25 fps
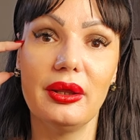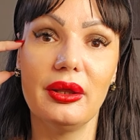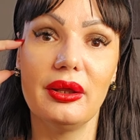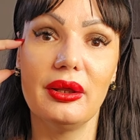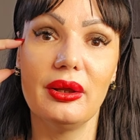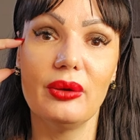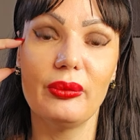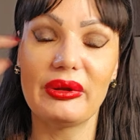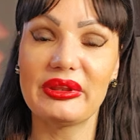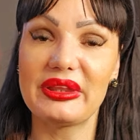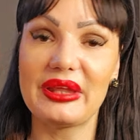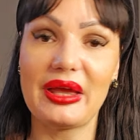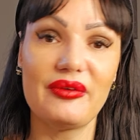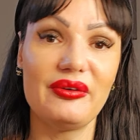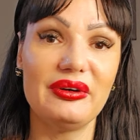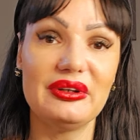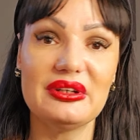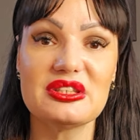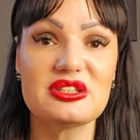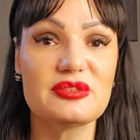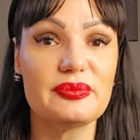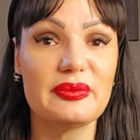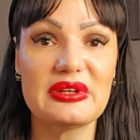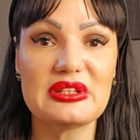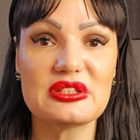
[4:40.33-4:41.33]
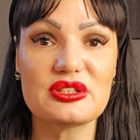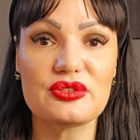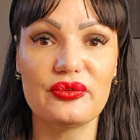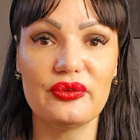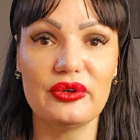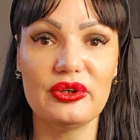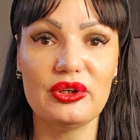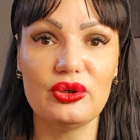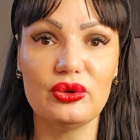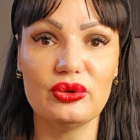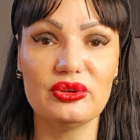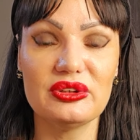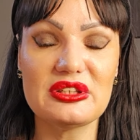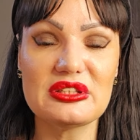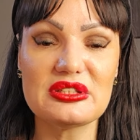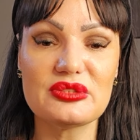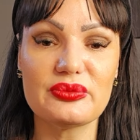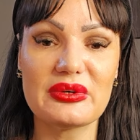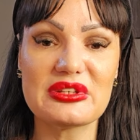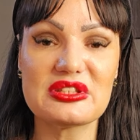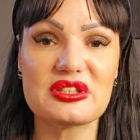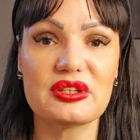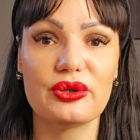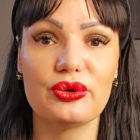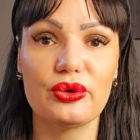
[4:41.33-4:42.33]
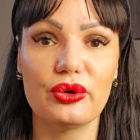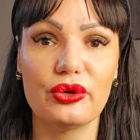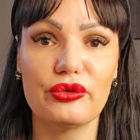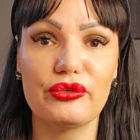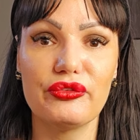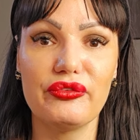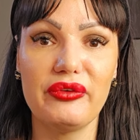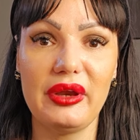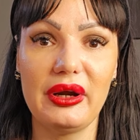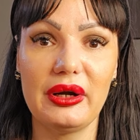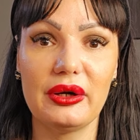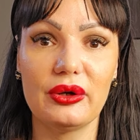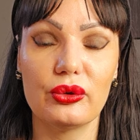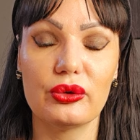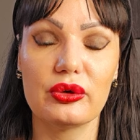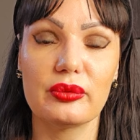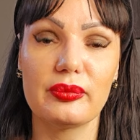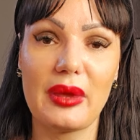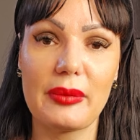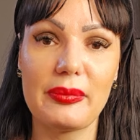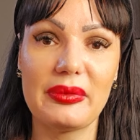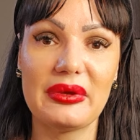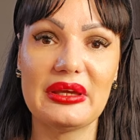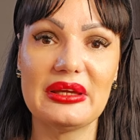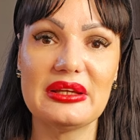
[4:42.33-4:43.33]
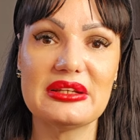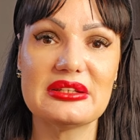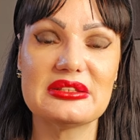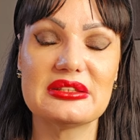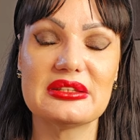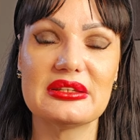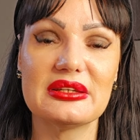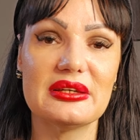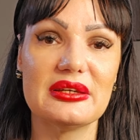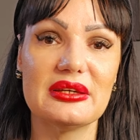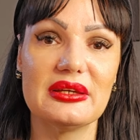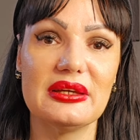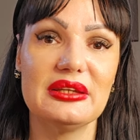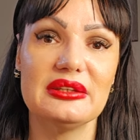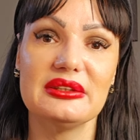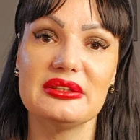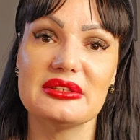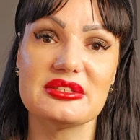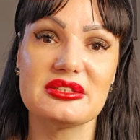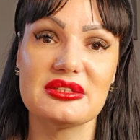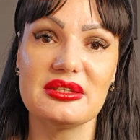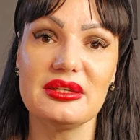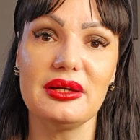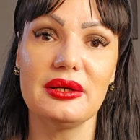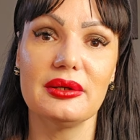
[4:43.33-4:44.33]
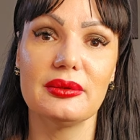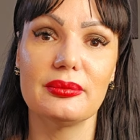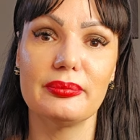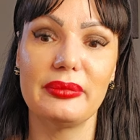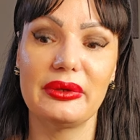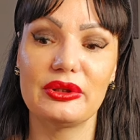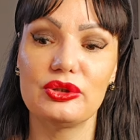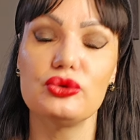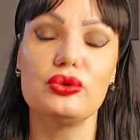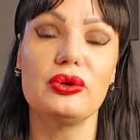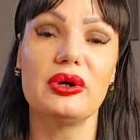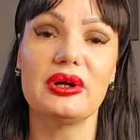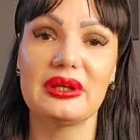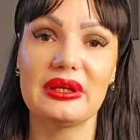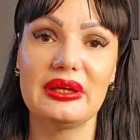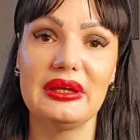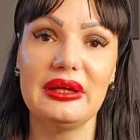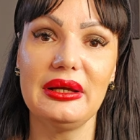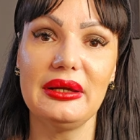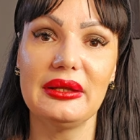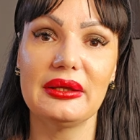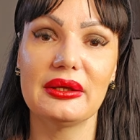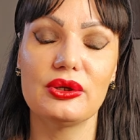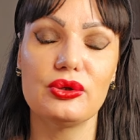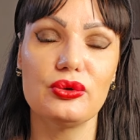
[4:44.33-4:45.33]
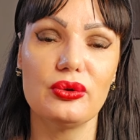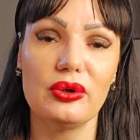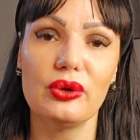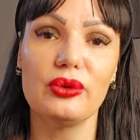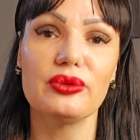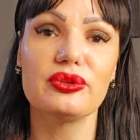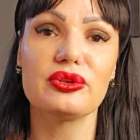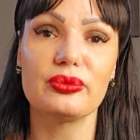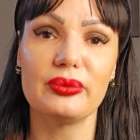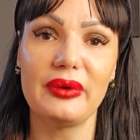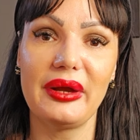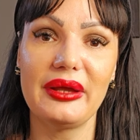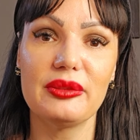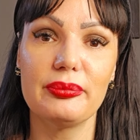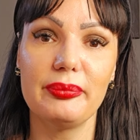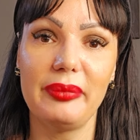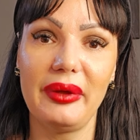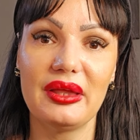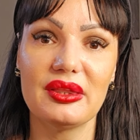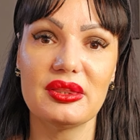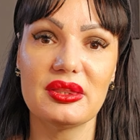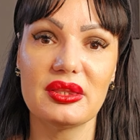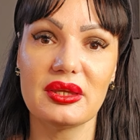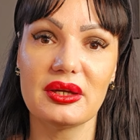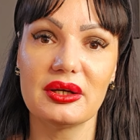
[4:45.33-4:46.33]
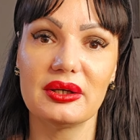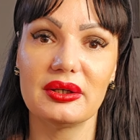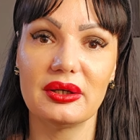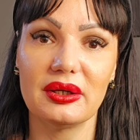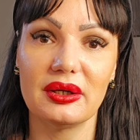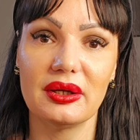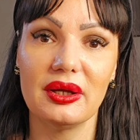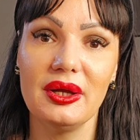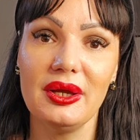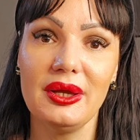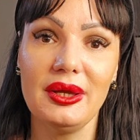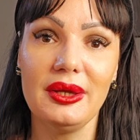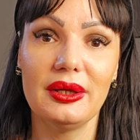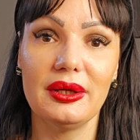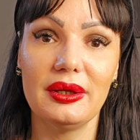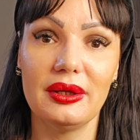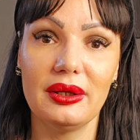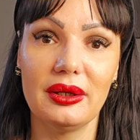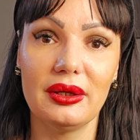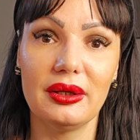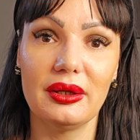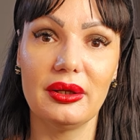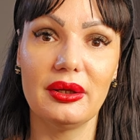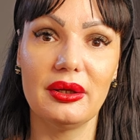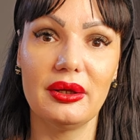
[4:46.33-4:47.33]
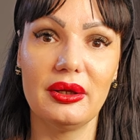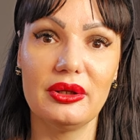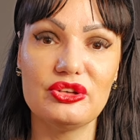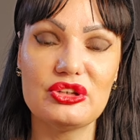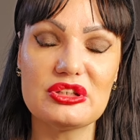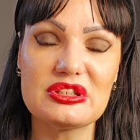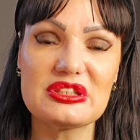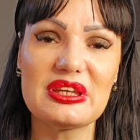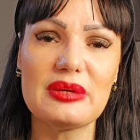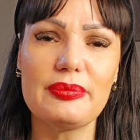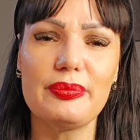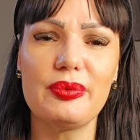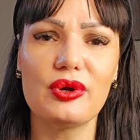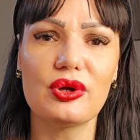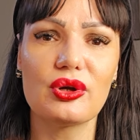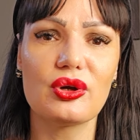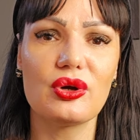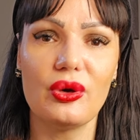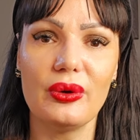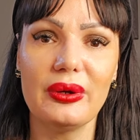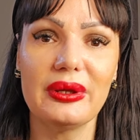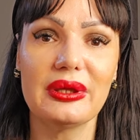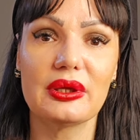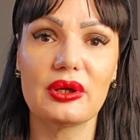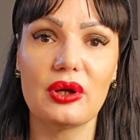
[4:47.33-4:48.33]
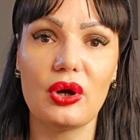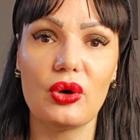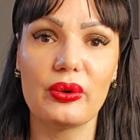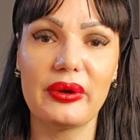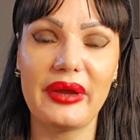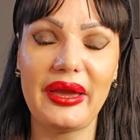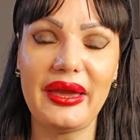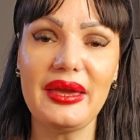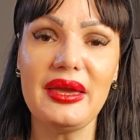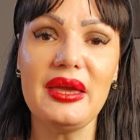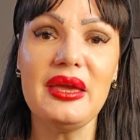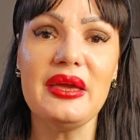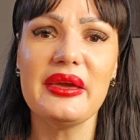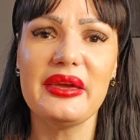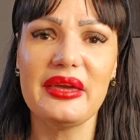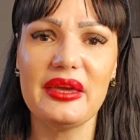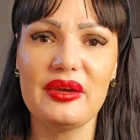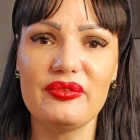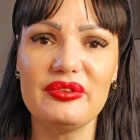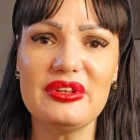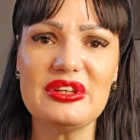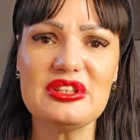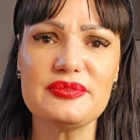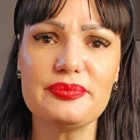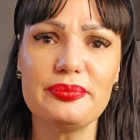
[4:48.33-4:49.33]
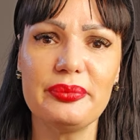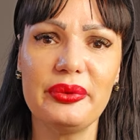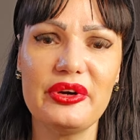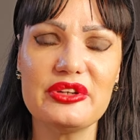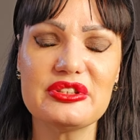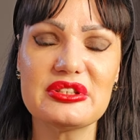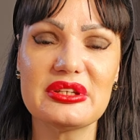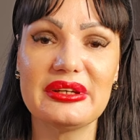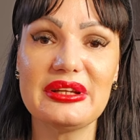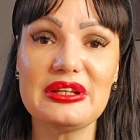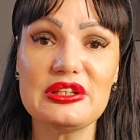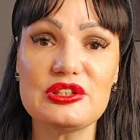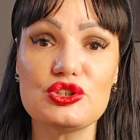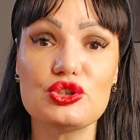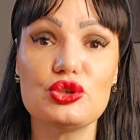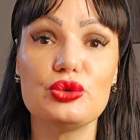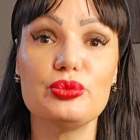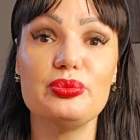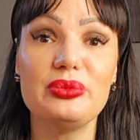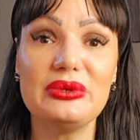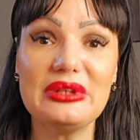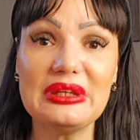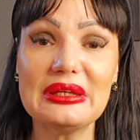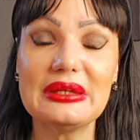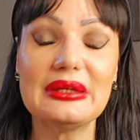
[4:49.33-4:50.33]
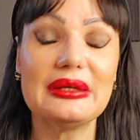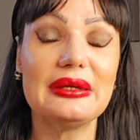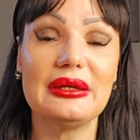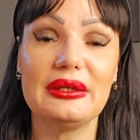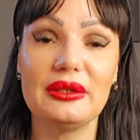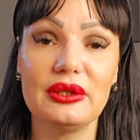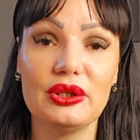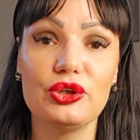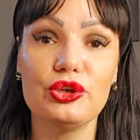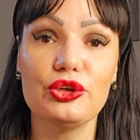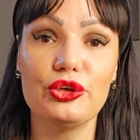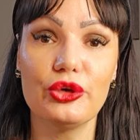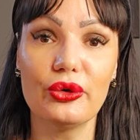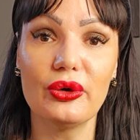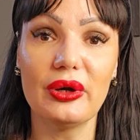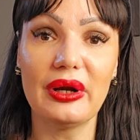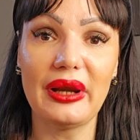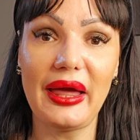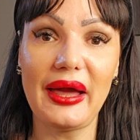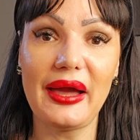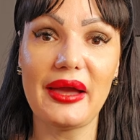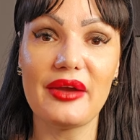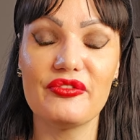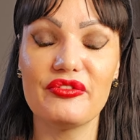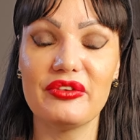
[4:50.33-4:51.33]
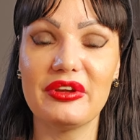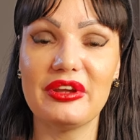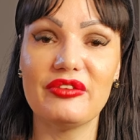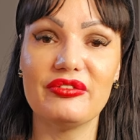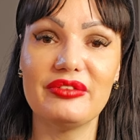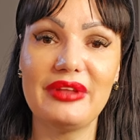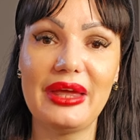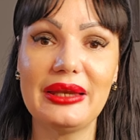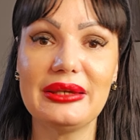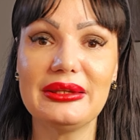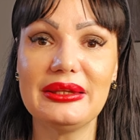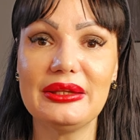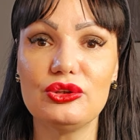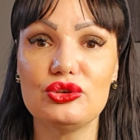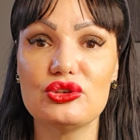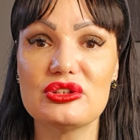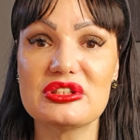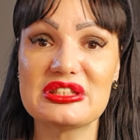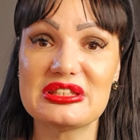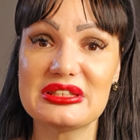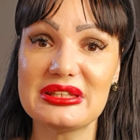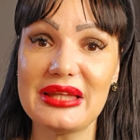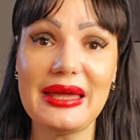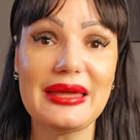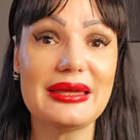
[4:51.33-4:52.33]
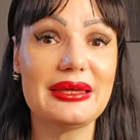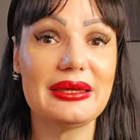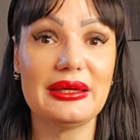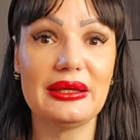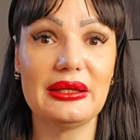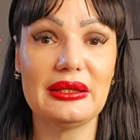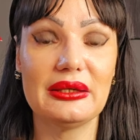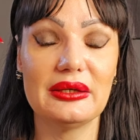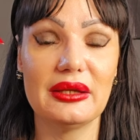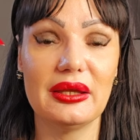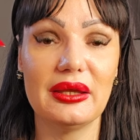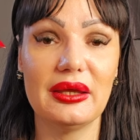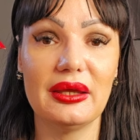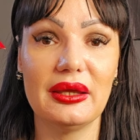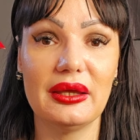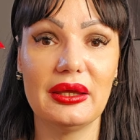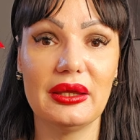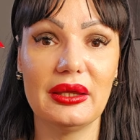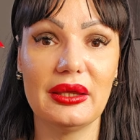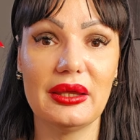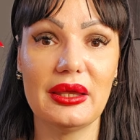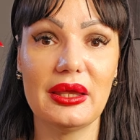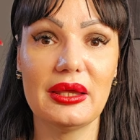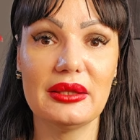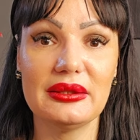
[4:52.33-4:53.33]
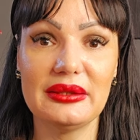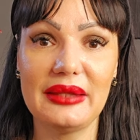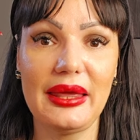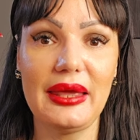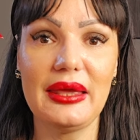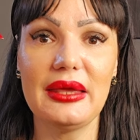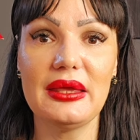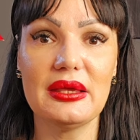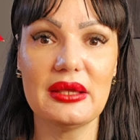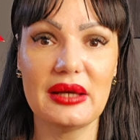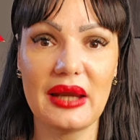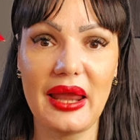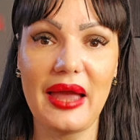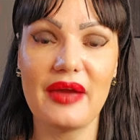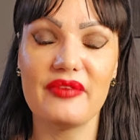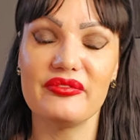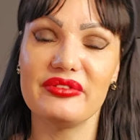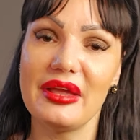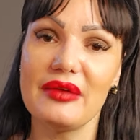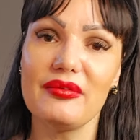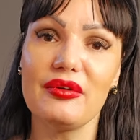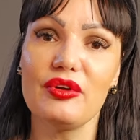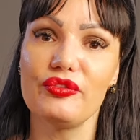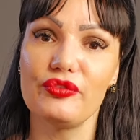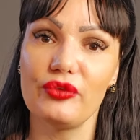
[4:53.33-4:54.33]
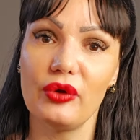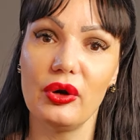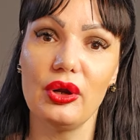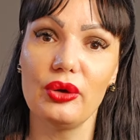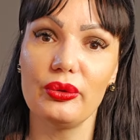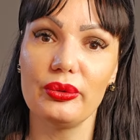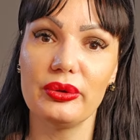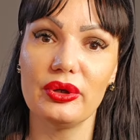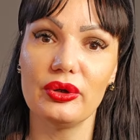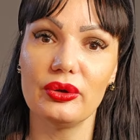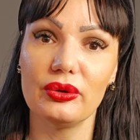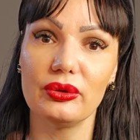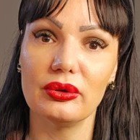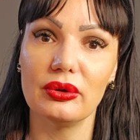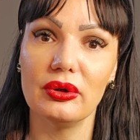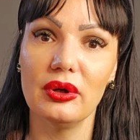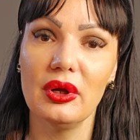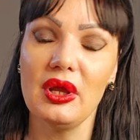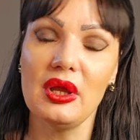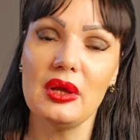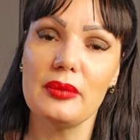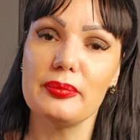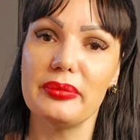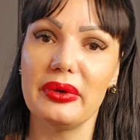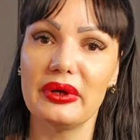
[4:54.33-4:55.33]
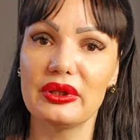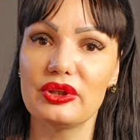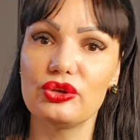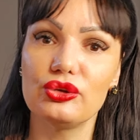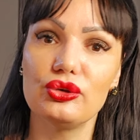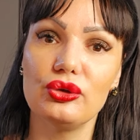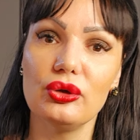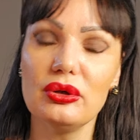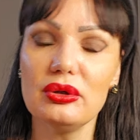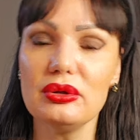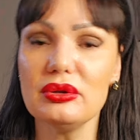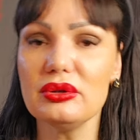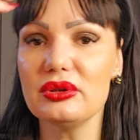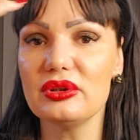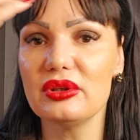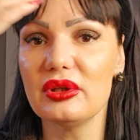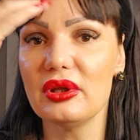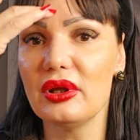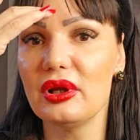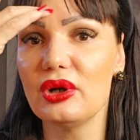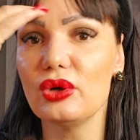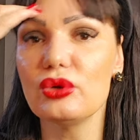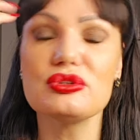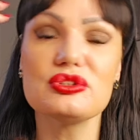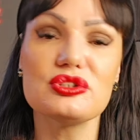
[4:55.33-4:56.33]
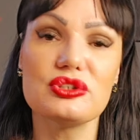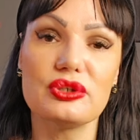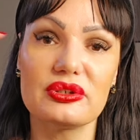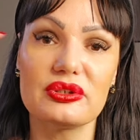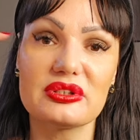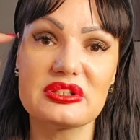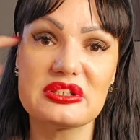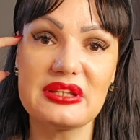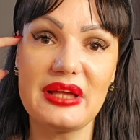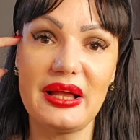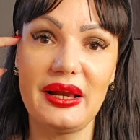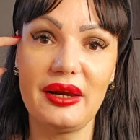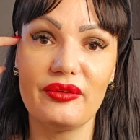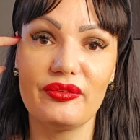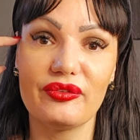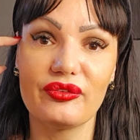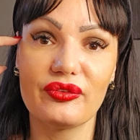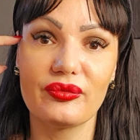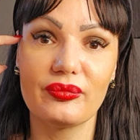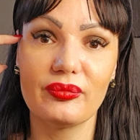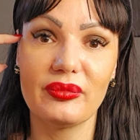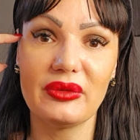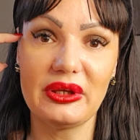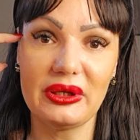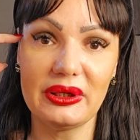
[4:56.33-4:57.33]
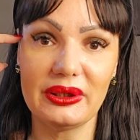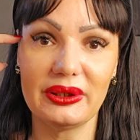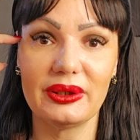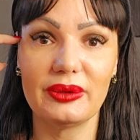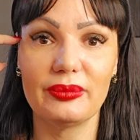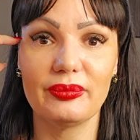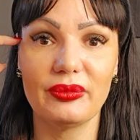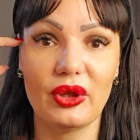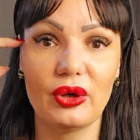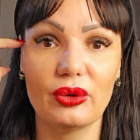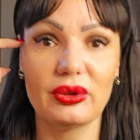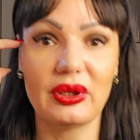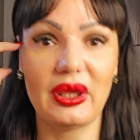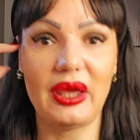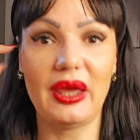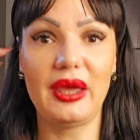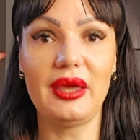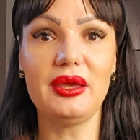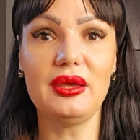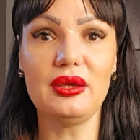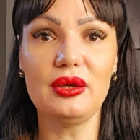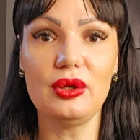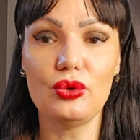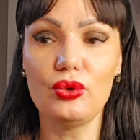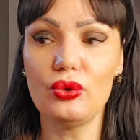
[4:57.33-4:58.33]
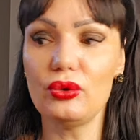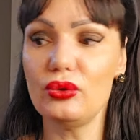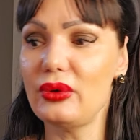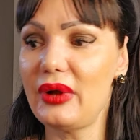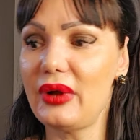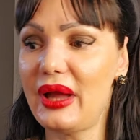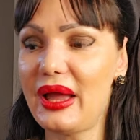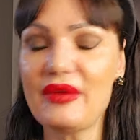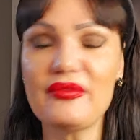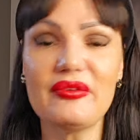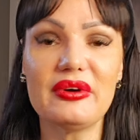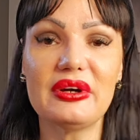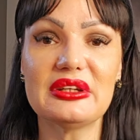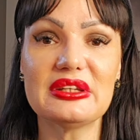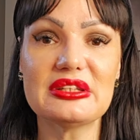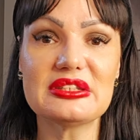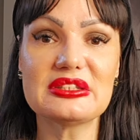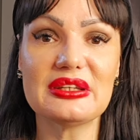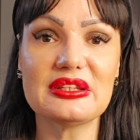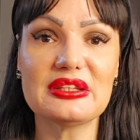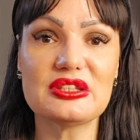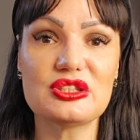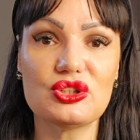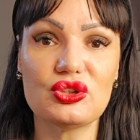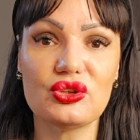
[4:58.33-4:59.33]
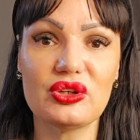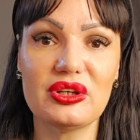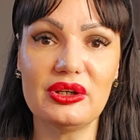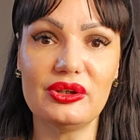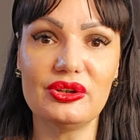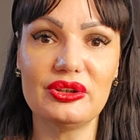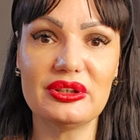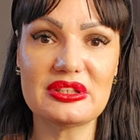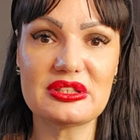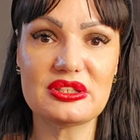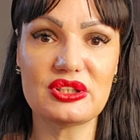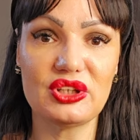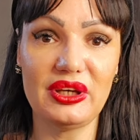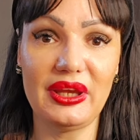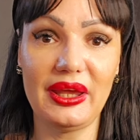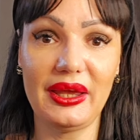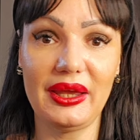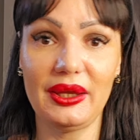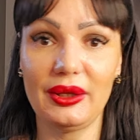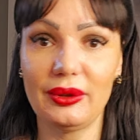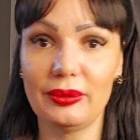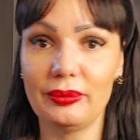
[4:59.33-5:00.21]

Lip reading: whatever this means for you, this was your fear, or maybe it is still, but you are healing, you're on the right path here. Just keep on going, okay? If this person needs to be in your life, if they need to stay in their life, they will follow you, but don't lose yourself here, okay? Whoever this needs to hear this today.